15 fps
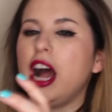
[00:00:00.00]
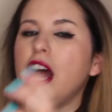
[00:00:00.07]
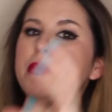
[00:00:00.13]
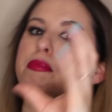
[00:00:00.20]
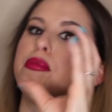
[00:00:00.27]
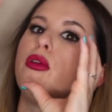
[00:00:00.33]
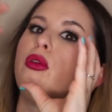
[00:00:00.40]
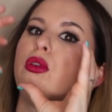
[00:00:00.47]

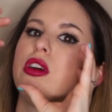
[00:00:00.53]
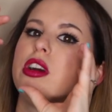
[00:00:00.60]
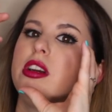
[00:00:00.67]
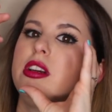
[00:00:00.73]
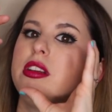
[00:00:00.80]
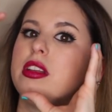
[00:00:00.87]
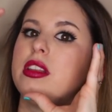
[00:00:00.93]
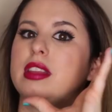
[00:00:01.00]
I
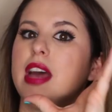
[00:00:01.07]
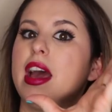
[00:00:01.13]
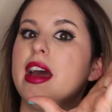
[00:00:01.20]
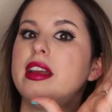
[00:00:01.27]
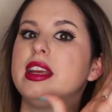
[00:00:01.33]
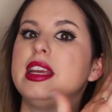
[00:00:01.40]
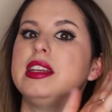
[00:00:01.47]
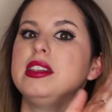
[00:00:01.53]
poured
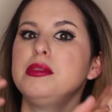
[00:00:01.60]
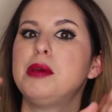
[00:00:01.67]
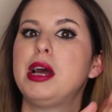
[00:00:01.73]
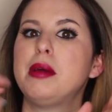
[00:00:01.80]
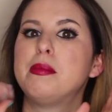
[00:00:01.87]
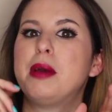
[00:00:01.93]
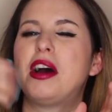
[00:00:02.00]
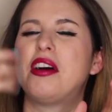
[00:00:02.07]
that into
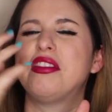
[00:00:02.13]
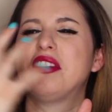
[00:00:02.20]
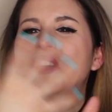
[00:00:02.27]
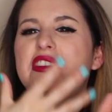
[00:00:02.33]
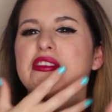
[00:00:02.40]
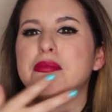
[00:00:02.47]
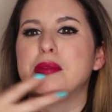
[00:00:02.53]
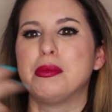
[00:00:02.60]
my mouth and
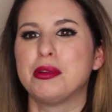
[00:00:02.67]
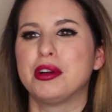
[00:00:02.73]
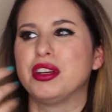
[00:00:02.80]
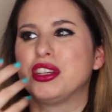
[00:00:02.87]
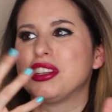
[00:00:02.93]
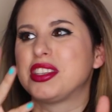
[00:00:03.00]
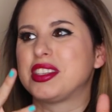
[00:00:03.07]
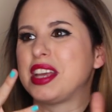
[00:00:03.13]
I remember
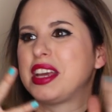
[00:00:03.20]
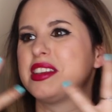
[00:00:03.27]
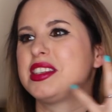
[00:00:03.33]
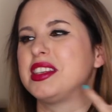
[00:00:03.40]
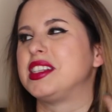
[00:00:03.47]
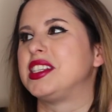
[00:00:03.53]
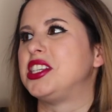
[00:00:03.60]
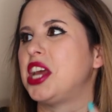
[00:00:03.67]
it just
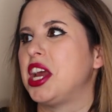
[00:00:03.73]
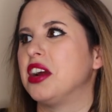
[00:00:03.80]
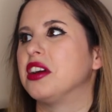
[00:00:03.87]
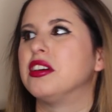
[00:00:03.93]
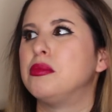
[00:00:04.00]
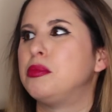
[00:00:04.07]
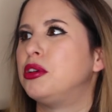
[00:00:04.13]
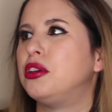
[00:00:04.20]
tasted
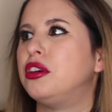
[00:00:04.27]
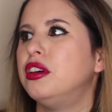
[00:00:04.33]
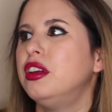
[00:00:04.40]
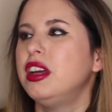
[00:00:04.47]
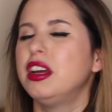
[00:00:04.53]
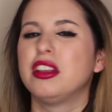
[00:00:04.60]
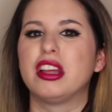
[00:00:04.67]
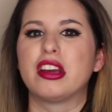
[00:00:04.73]
terrible,
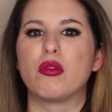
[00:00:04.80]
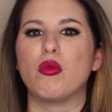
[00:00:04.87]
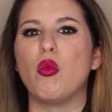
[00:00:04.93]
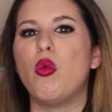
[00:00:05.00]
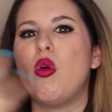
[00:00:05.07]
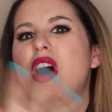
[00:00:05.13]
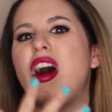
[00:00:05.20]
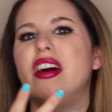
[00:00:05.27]
like
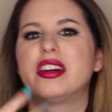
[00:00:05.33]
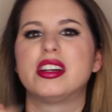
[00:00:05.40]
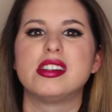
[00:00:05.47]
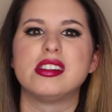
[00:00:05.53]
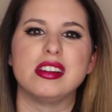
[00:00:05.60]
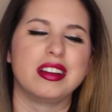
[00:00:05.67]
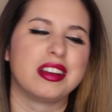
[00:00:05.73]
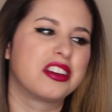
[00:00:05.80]

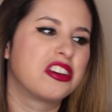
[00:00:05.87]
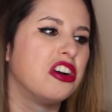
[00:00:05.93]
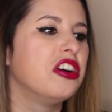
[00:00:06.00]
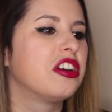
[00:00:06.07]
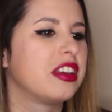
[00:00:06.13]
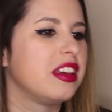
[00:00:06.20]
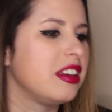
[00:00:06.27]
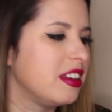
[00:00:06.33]
water and
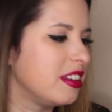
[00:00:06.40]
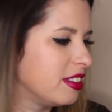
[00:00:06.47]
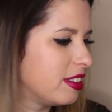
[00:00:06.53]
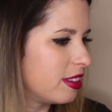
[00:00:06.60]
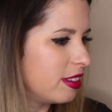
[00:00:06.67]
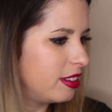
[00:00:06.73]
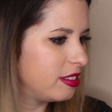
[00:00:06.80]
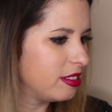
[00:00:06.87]

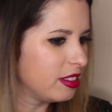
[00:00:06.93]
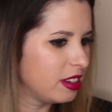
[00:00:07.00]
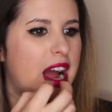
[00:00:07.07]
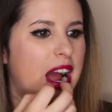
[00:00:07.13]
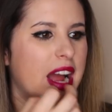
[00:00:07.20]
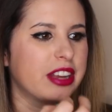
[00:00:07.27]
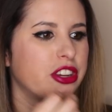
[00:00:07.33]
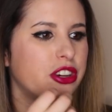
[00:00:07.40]
cookies and
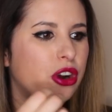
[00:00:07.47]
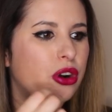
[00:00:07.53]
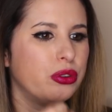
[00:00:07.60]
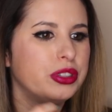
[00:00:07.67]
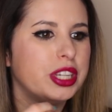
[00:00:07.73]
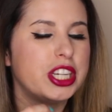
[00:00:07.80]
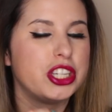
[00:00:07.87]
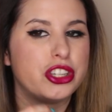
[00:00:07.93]
I could
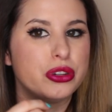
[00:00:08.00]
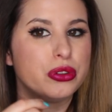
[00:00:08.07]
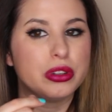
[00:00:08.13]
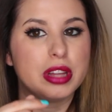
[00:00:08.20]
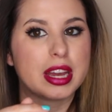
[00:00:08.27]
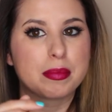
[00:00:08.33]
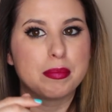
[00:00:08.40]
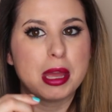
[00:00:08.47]
only do
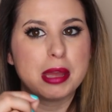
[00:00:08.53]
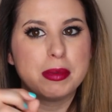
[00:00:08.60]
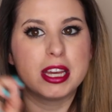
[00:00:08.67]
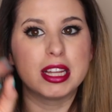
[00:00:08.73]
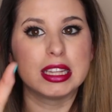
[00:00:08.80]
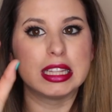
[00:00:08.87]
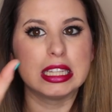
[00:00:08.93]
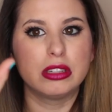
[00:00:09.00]
like maybe
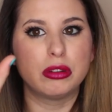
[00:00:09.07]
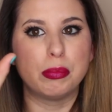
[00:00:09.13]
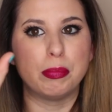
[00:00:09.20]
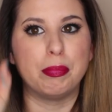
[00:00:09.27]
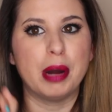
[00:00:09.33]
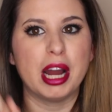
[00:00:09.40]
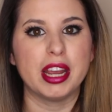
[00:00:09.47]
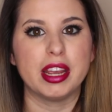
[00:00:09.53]
a little
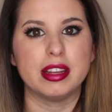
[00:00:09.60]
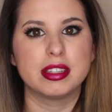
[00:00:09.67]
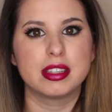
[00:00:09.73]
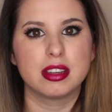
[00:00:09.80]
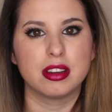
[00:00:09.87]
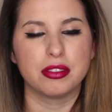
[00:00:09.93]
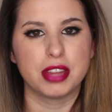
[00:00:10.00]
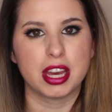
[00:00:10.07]

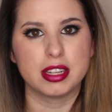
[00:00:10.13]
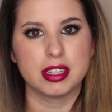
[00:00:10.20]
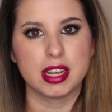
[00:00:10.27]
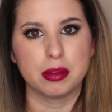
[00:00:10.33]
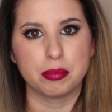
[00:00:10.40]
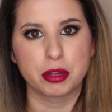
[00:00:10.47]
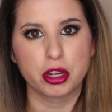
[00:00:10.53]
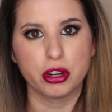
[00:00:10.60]
bite of that
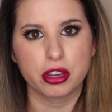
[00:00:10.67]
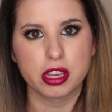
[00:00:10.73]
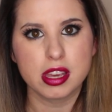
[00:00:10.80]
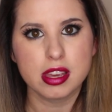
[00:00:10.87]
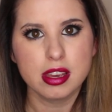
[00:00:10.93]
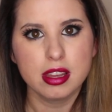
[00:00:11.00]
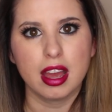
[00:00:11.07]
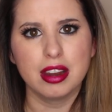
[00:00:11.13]
damn
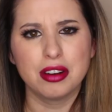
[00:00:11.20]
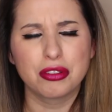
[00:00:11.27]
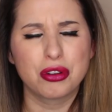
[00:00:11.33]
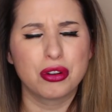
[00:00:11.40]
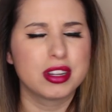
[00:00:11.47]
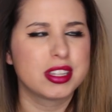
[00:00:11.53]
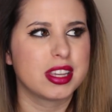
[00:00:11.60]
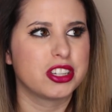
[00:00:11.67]
cookie. And of
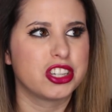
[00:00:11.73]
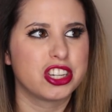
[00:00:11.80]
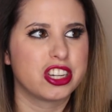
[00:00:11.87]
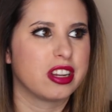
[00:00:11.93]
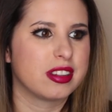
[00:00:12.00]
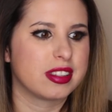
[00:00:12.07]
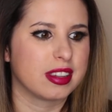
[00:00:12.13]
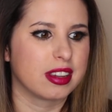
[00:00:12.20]
course that
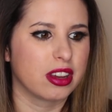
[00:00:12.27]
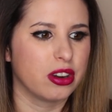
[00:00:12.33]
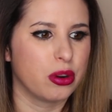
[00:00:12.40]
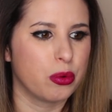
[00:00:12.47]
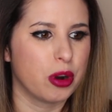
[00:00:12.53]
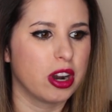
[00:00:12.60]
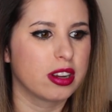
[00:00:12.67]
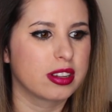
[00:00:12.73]
shit isn't gonna
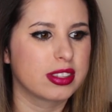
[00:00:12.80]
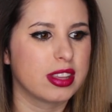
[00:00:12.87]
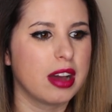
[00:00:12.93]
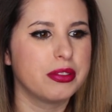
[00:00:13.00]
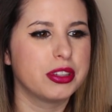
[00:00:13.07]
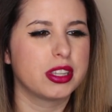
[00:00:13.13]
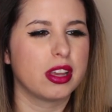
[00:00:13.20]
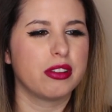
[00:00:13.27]
work.
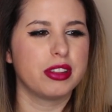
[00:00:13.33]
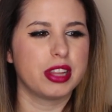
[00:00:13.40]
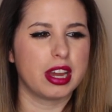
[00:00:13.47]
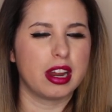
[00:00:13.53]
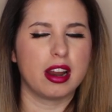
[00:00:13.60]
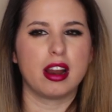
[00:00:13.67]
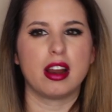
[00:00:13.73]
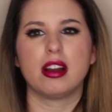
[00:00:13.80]
Slava's over
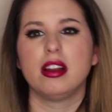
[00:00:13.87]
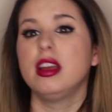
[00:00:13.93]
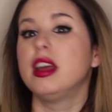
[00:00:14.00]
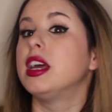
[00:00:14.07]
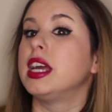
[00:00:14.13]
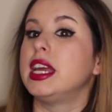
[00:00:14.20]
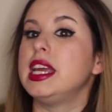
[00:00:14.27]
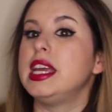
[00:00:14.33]
there
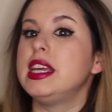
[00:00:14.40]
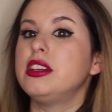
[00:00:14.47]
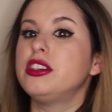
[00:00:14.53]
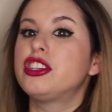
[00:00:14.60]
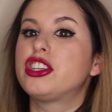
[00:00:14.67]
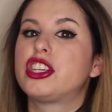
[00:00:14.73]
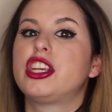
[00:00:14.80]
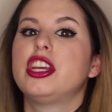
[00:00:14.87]

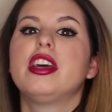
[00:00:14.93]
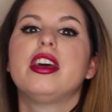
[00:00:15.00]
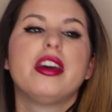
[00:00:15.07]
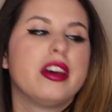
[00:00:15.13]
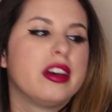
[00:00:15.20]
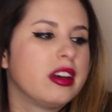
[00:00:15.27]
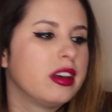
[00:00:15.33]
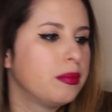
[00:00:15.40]
eating
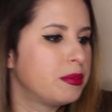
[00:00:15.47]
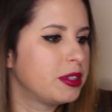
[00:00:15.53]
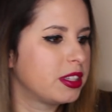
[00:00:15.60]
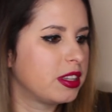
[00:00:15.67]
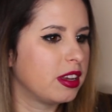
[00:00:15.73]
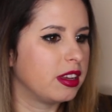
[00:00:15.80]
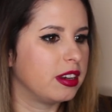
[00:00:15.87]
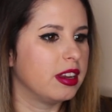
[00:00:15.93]
chips
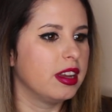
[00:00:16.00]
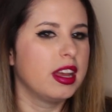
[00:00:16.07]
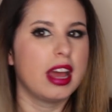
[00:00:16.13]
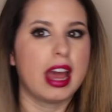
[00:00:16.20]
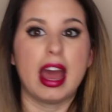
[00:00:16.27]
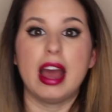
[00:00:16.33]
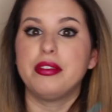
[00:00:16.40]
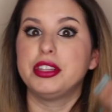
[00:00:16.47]
and
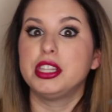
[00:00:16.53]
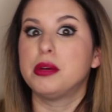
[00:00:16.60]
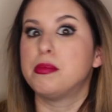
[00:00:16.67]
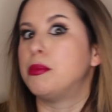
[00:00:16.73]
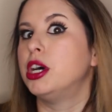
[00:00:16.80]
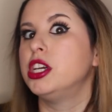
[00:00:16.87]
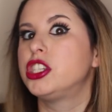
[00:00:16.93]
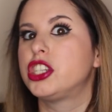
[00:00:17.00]
having the
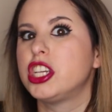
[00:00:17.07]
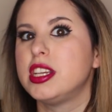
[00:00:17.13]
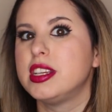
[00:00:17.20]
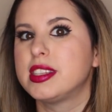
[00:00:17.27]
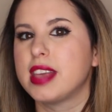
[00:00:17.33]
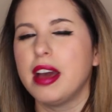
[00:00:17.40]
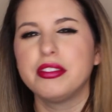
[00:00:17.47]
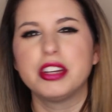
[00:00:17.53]

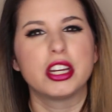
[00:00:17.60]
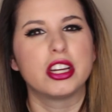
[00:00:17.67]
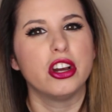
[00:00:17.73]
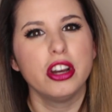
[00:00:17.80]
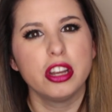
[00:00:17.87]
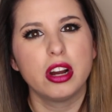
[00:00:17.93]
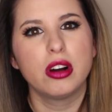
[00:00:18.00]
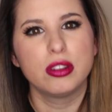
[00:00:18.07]
munchies, having a
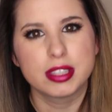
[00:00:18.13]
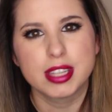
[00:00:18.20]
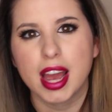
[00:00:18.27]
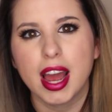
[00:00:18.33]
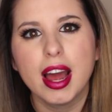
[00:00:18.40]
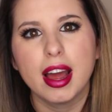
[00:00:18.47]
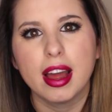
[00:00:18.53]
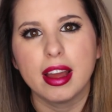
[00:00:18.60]
good old
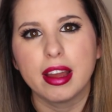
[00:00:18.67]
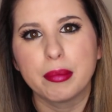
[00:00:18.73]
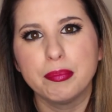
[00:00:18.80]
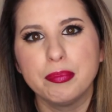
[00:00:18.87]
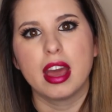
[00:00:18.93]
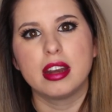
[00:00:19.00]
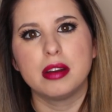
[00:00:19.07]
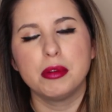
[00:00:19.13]

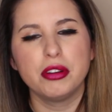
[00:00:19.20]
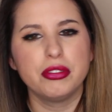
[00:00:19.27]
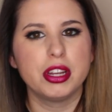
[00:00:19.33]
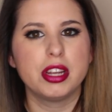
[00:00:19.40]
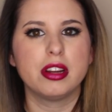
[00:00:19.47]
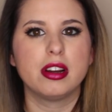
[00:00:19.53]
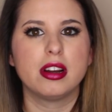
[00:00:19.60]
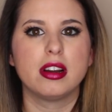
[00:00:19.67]
time. And I'm over
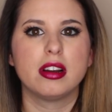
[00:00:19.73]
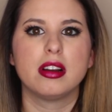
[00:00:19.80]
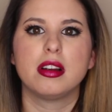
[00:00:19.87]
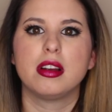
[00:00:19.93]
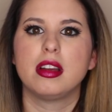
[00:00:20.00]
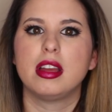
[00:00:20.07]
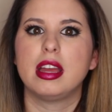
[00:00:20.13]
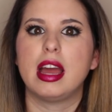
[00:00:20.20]

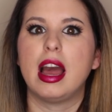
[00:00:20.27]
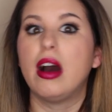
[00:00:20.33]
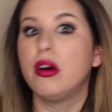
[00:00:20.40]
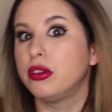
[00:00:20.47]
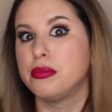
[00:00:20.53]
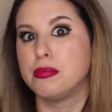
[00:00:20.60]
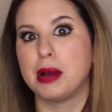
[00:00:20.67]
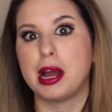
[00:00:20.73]
here
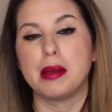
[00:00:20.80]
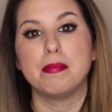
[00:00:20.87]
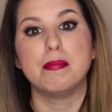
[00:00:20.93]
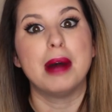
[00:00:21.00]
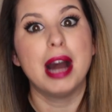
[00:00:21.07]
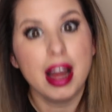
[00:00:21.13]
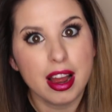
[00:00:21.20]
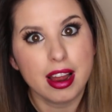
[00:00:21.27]
out of my
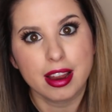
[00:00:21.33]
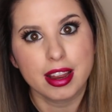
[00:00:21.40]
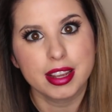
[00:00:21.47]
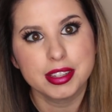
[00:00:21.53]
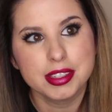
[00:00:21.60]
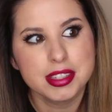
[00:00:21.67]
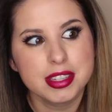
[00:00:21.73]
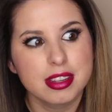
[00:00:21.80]

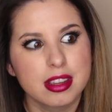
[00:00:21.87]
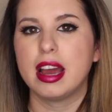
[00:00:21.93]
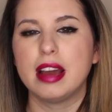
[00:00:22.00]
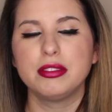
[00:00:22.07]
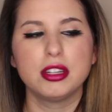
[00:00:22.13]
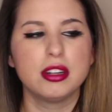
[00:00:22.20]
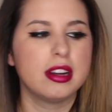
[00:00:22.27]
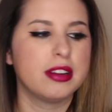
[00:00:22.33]
mind.
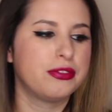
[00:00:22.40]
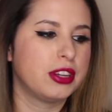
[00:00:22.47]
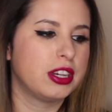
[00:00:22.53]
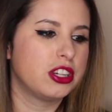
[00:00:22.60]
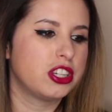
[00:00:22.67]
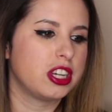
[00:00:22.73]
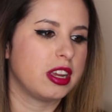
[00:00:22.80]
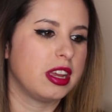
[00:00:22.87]
After I
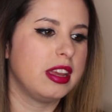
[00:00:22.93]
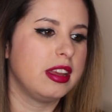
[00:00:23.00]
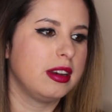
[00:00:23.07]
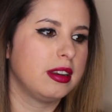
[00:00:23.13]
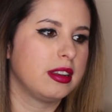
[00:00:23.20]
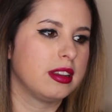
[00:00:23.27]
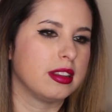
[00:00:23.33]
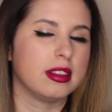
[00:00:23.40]
finished
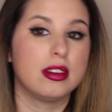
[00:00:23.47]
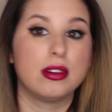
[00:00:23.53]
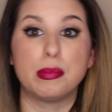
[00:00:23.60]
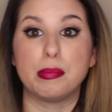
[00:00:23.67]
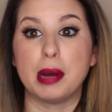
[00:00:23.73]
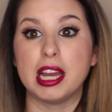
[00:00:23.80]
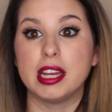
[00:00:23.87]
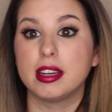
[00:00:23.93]
eating a little
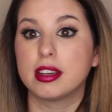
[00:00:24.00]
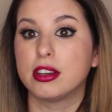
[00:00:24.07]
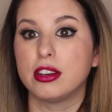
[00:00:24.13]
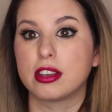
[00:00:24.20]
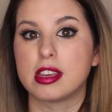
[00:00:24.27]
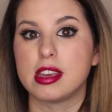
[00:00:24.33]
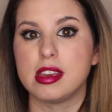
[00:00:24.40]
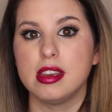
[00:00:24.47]
bite of
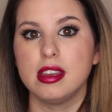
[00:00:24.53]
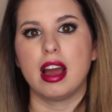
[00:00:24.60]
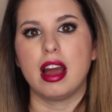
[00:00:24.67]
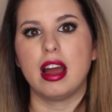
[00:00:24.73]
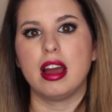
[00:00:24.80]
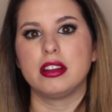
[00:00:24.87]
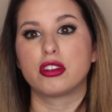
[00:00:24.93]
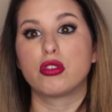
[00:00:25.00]
cookie,
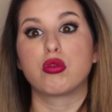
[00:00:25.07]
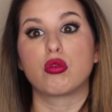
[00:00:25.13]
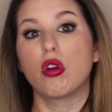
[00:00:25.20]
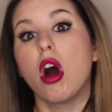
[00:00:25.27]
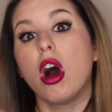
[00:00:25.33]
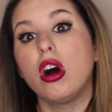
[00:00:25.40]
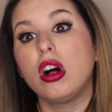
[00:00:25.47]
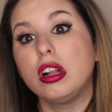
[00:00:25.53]
I
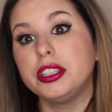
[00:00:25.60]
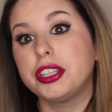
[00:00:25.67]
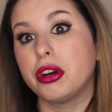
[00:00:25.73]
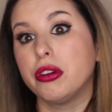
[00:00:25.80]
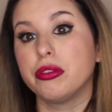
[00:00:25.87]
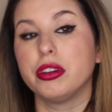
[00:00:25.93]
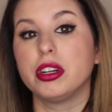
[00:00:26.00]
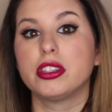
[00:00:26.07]
crawled
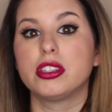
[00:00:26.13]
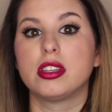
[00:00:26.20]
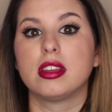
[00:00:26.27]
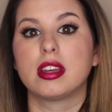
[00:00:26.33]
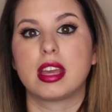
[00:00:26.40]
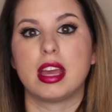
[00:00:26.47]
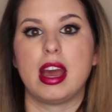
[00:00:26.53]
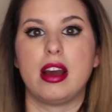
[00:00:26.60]
over to
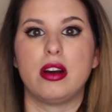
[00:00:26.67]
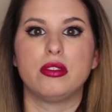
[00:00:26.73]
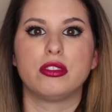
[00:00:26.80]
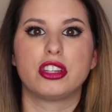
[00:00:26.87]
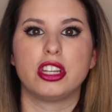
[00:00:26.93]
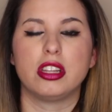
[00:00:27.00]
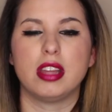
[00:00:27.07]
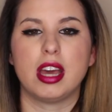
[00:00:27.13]
the
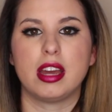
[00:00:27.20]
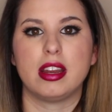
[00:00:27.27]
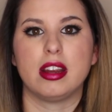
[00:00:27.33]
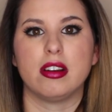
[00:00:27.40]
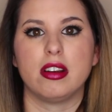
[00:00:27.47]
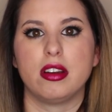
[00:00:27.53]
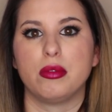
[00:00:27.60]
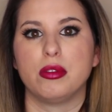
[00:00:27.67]
couch in that
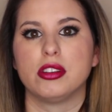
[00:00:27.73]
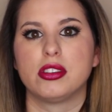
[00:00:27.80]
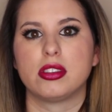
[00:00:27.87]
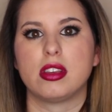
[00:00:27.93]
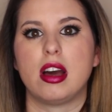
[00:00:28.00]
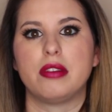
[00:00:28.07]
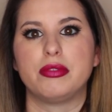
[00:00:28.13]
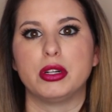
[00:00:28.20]
area where
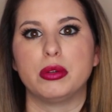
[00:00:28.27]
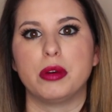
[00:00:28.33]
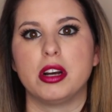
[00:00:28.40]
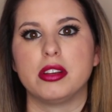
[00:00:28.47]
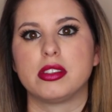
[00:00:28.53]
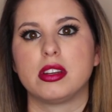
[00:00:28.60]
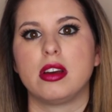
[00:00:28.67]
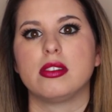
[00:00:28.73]
Slava
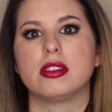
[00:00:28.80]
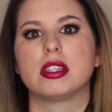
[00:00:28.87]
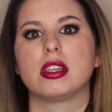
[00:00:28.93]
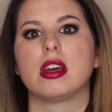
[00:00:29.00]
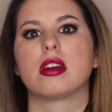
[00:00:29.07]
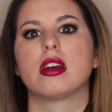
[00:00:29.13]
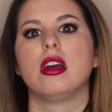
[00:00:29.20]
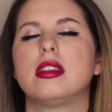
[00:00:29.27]
was, and I was
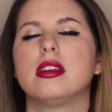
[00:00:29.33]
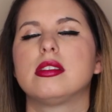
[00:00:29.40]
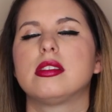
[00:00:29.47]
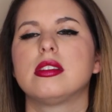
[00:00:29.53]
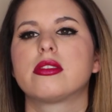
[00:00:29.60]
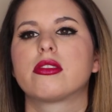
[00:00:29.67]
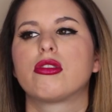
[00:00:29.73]
like, This is